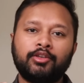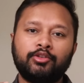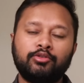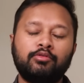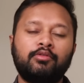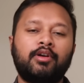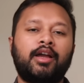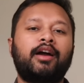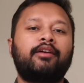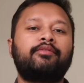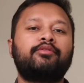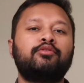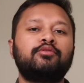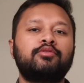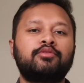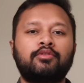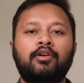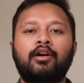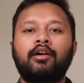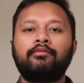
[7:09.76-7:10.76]
You have
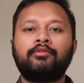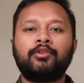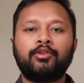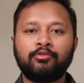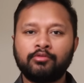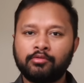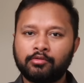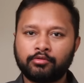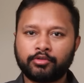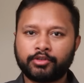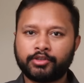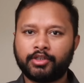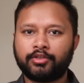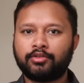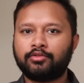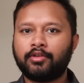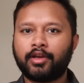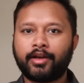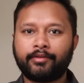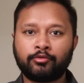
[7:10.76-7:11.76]
to solve new
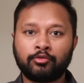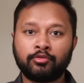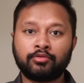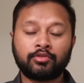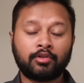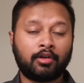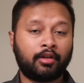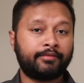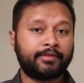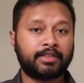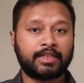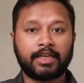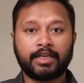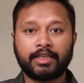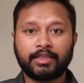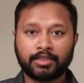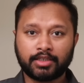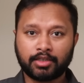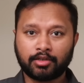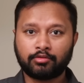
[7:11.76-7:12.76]
questions, you have to solve
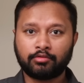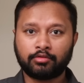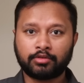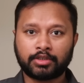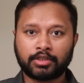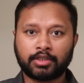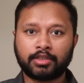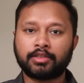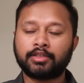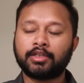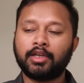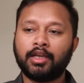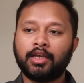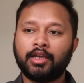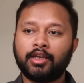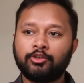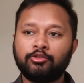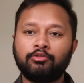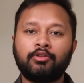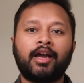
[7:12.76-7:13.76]
challenging questions,
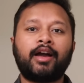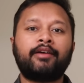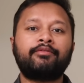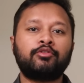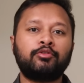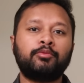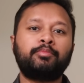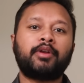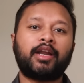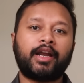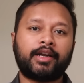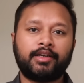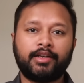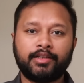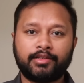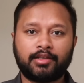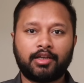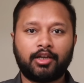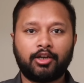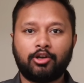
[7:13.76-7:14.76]
you have to
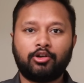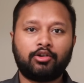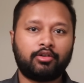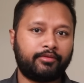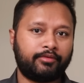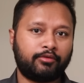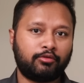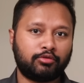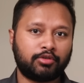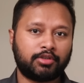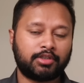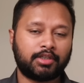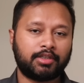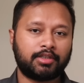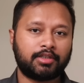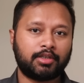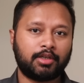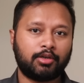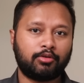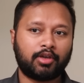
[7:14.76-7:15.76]
practice a lot of
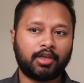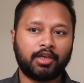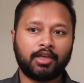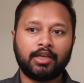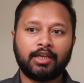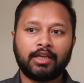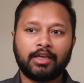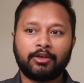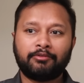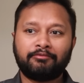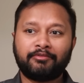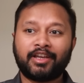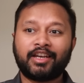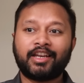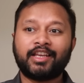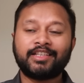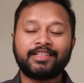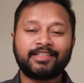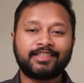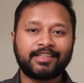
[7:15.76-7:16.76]
questions. Okay, when
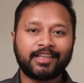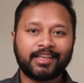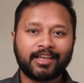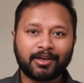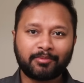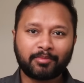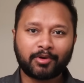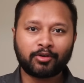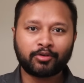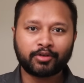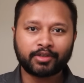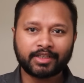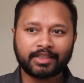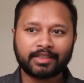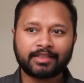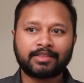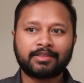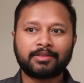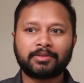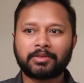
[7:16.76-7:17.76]
I say about
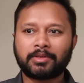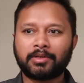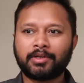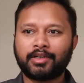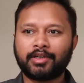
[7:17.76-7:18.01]
this,